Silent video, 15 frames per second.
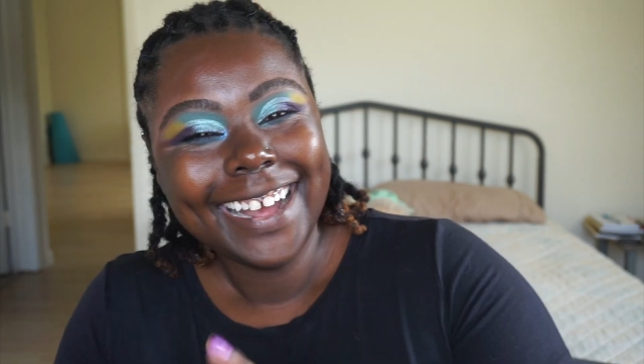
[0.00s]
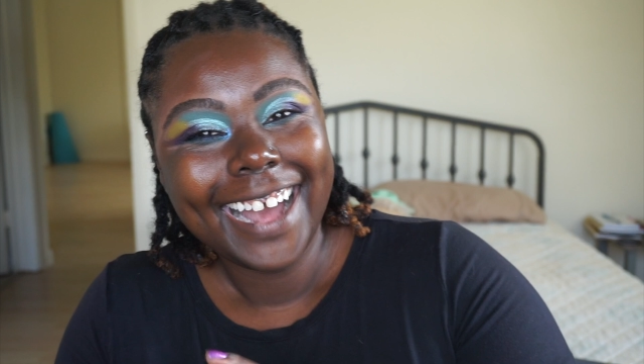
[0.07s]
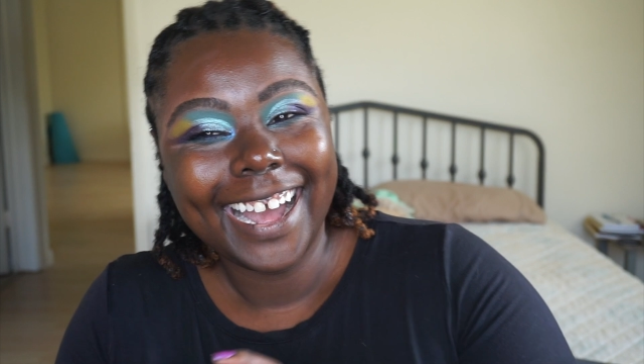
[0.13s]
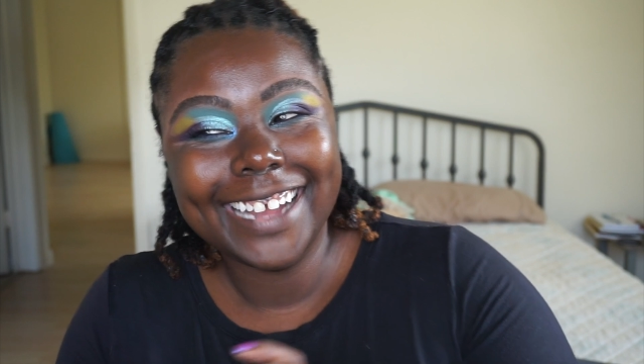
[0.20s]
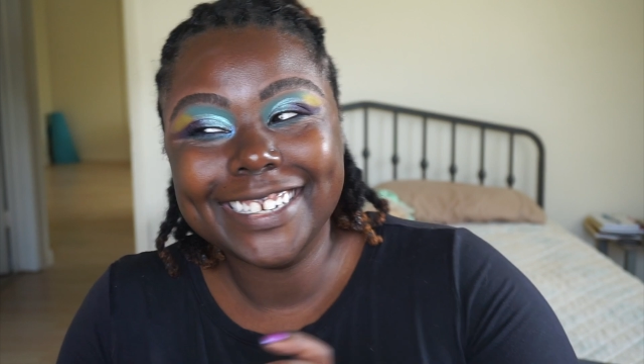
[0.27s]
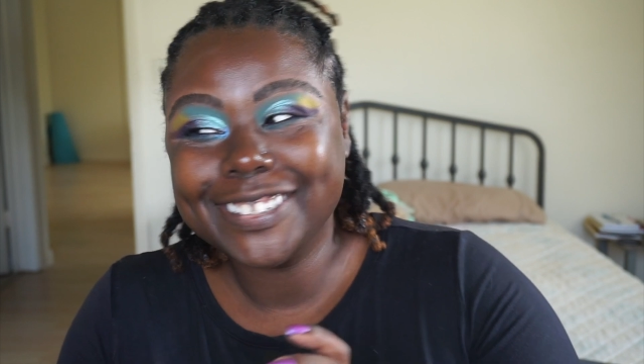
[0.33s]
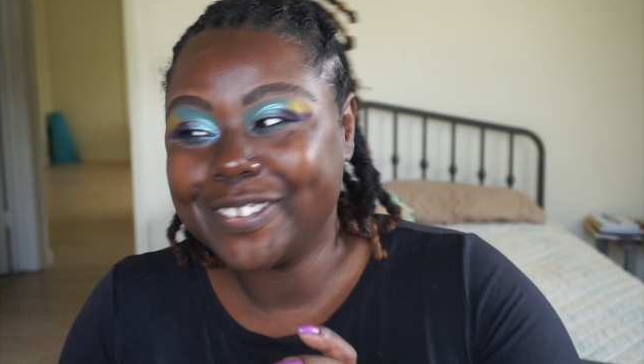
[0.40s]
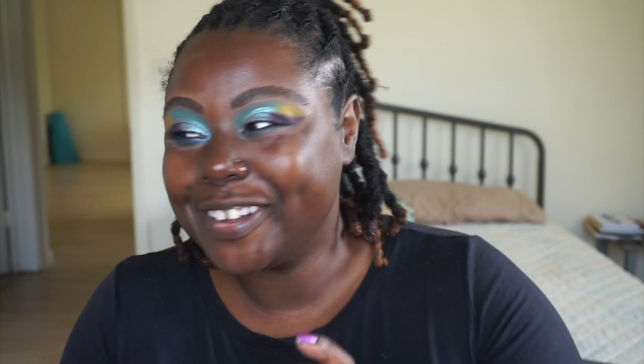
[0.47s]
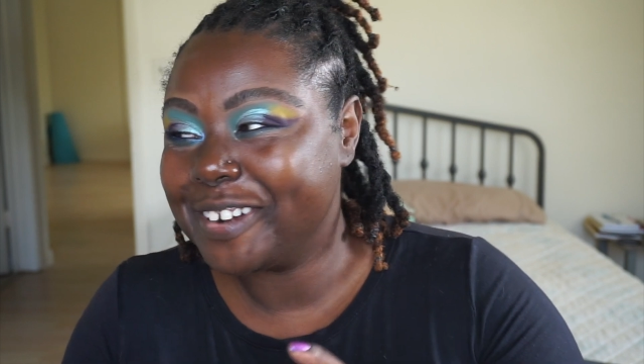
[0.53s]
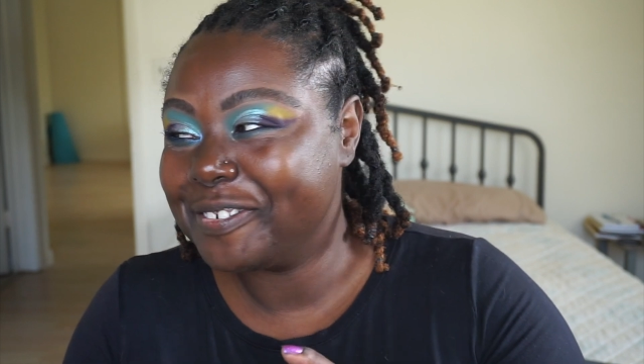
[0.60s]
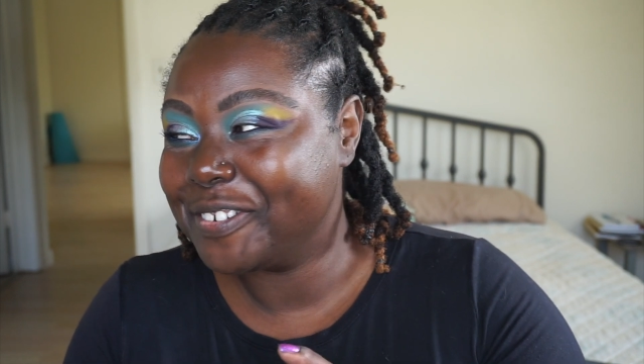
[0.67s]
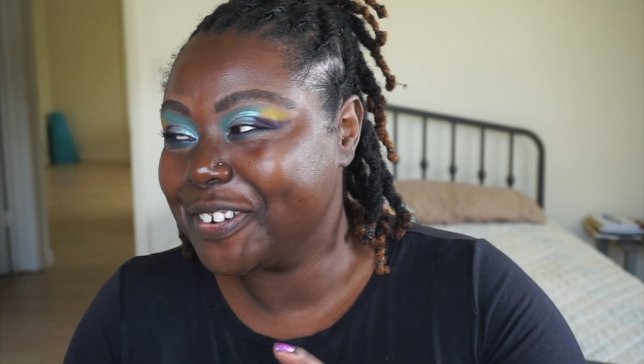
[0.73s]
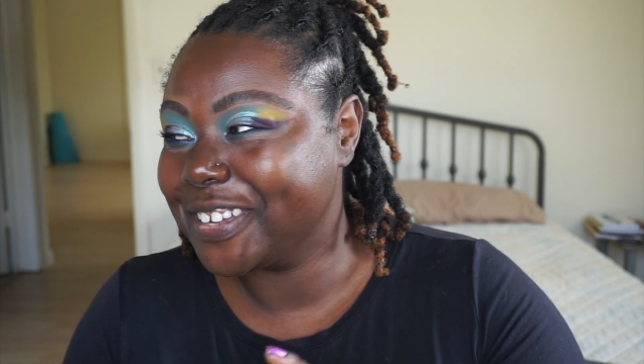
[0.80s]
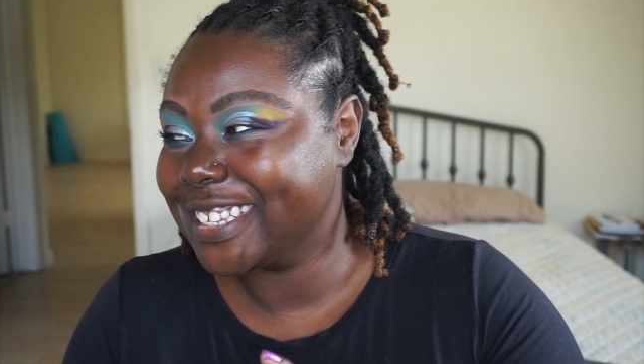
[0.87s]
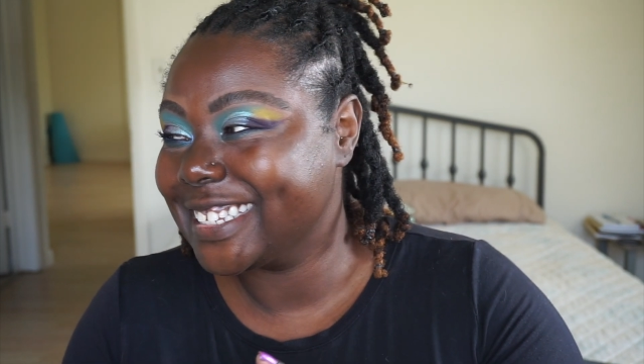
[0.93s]
I just want to
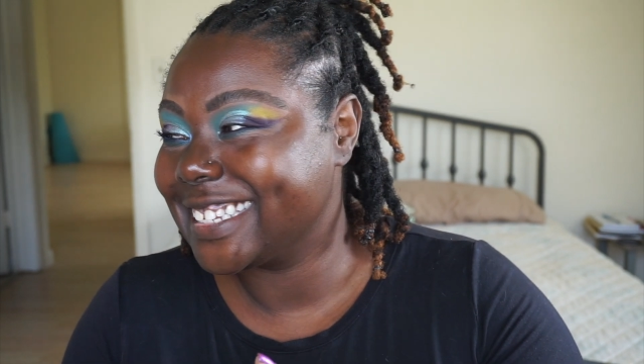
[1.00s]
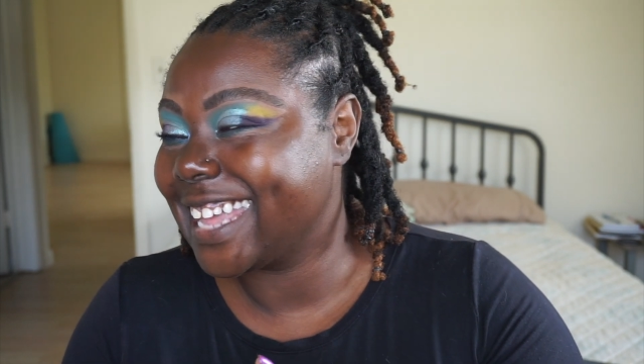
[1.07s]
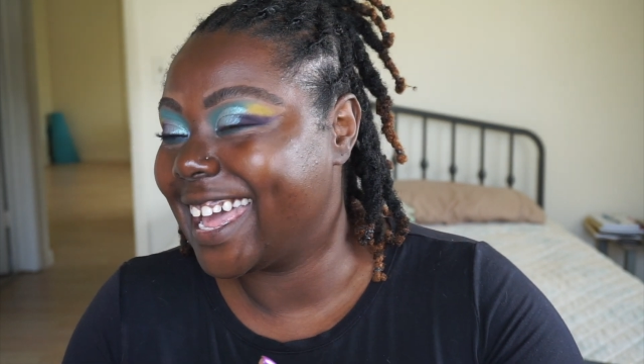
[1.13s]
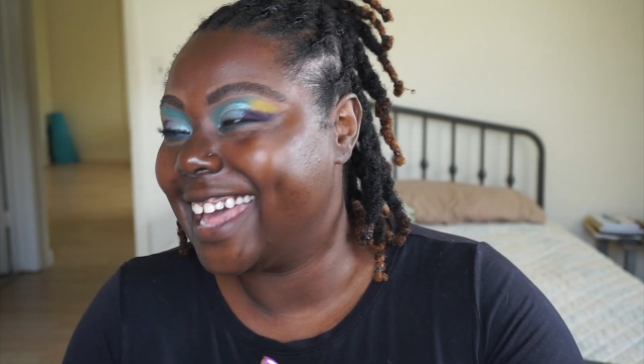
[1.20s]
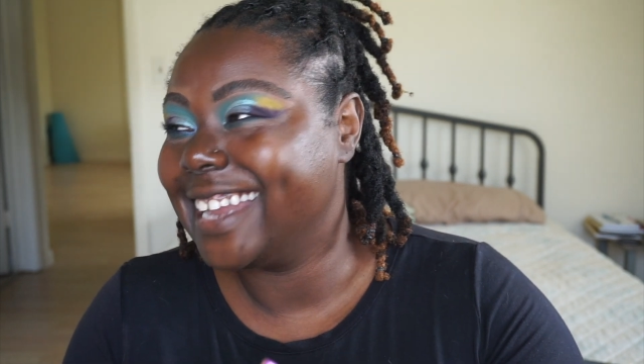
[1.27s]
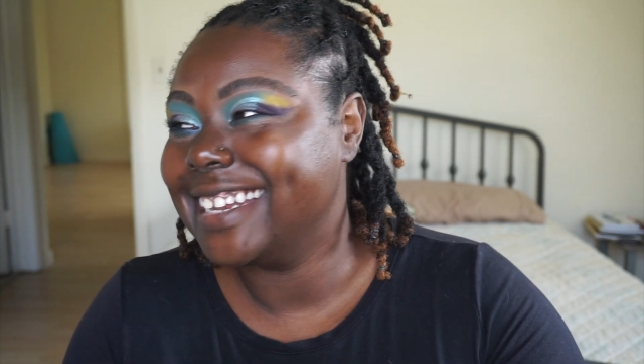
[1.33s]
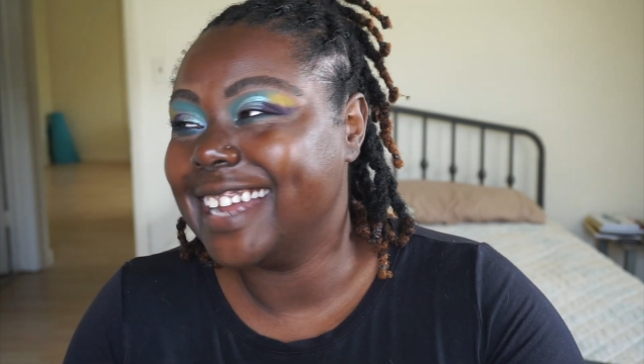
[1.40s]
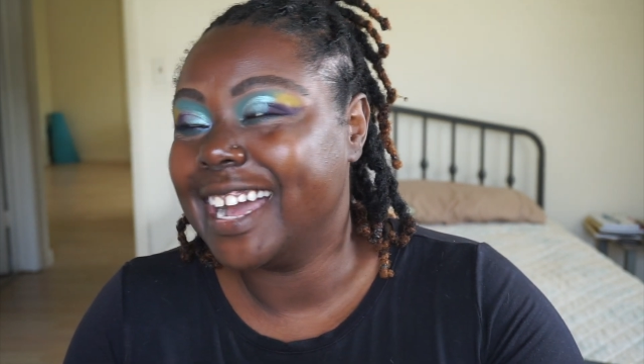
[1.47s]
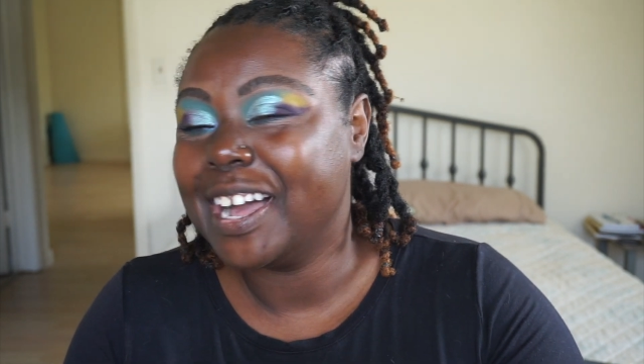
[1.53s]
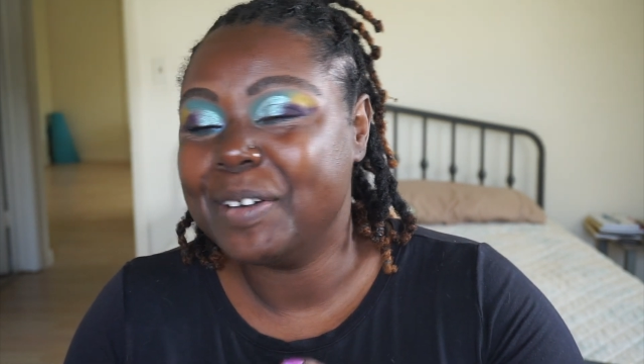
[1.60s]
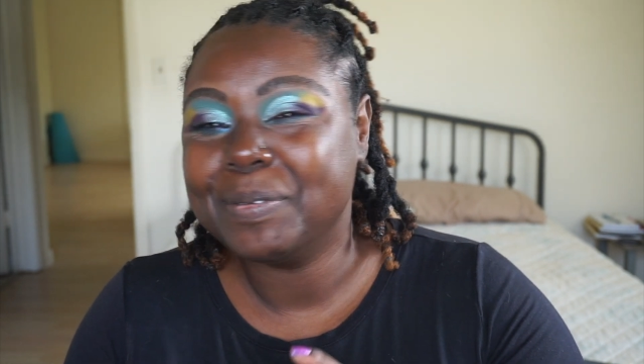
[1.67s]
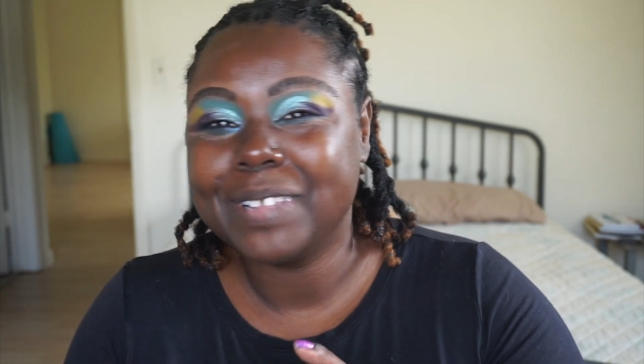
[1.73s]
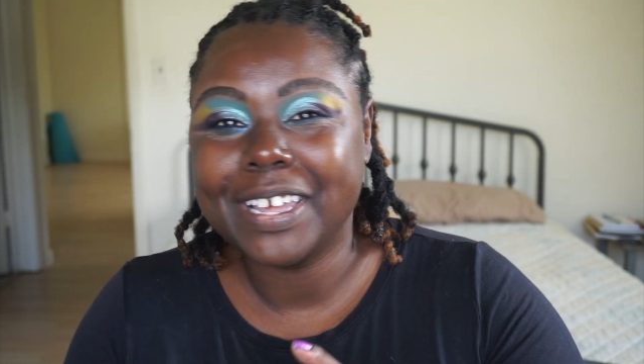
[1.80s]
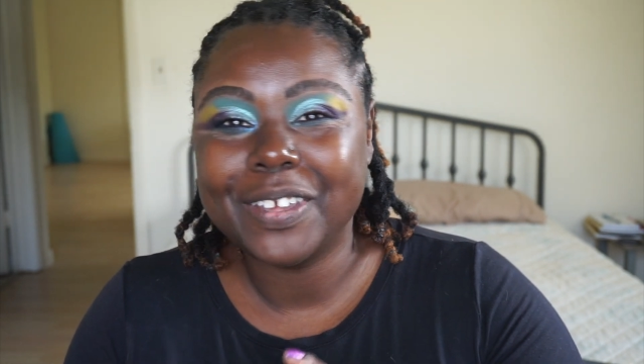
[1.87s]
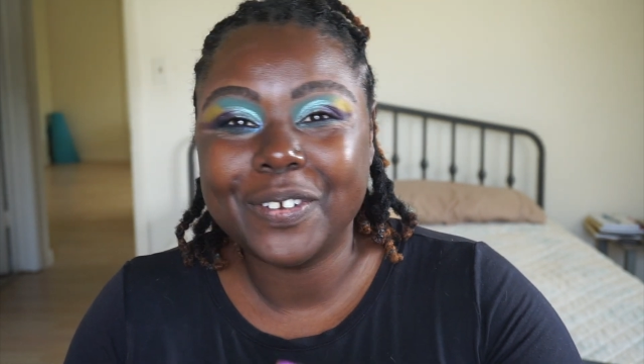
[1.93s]
focus and
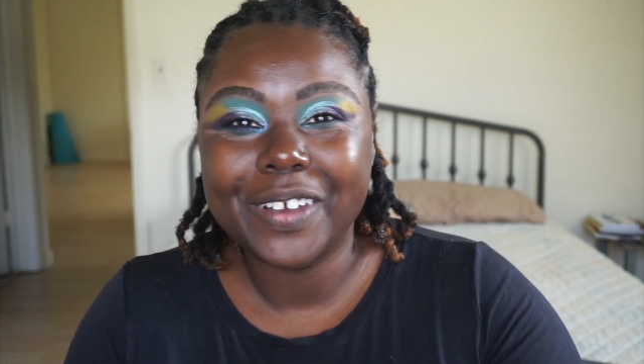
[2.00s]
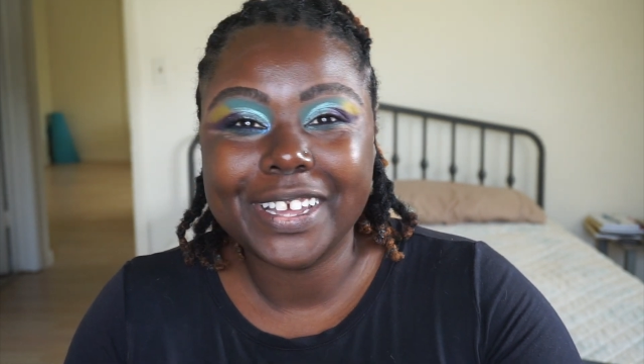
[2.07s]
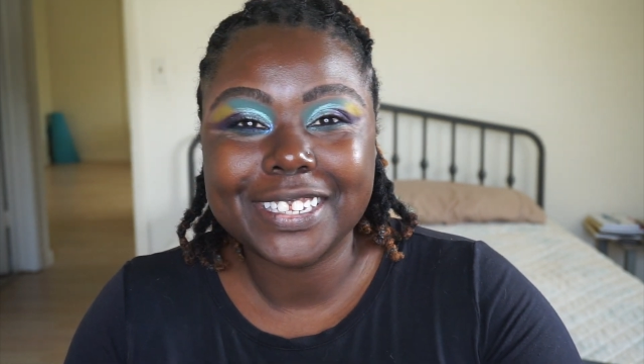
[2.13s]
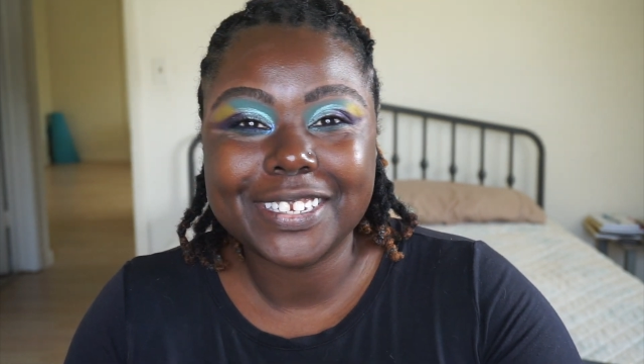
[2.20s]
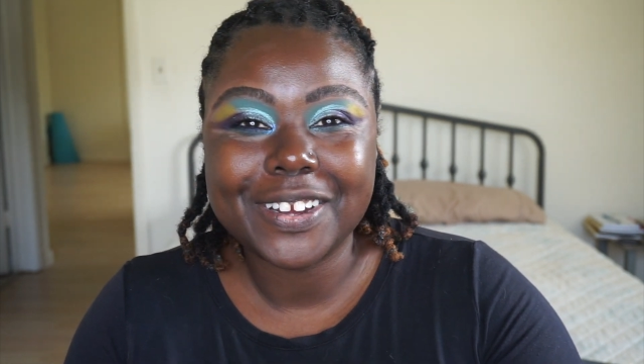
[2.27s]
let you guys